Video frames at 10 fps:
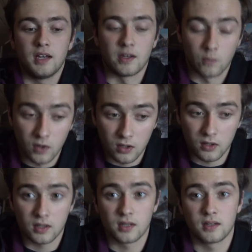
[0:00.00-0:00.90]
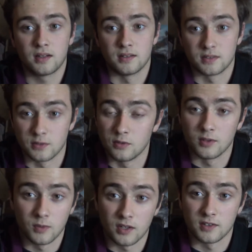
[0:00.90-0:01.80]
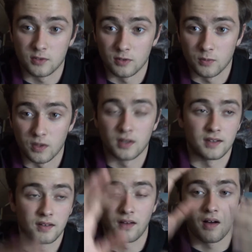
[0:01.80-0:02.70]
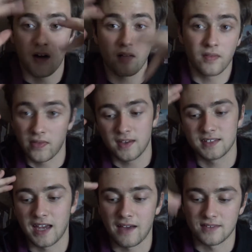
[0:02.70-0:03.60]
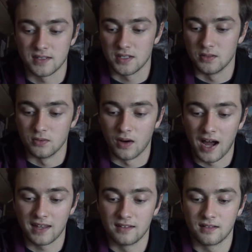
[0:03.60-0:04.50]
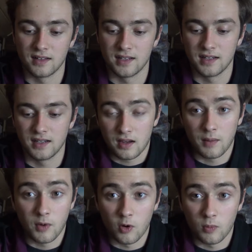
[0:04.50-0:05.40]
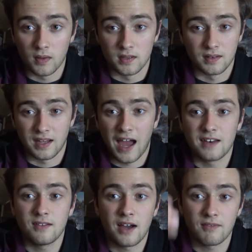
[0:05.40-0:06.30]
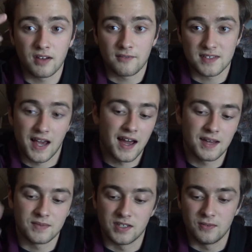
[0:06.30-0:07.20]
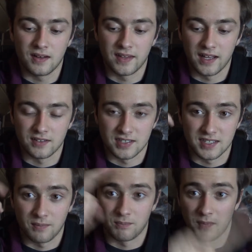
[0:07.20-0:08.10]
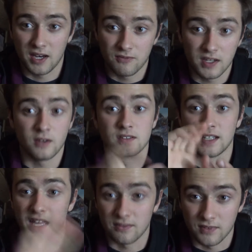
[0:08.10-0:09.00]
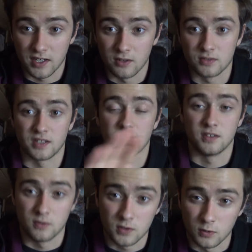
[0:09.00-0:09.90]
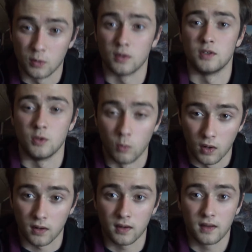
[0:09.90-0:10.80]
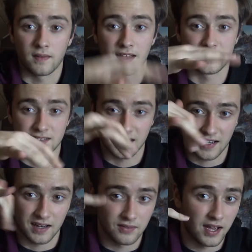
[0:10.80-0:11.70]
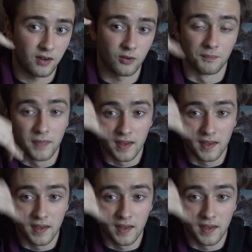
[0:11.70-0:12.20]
and work school and work and school and work and all the things I have to do, I literally come home and like I don't have enough time to do anything else except make videos and edit videos and then do school and do work. That's just kind of how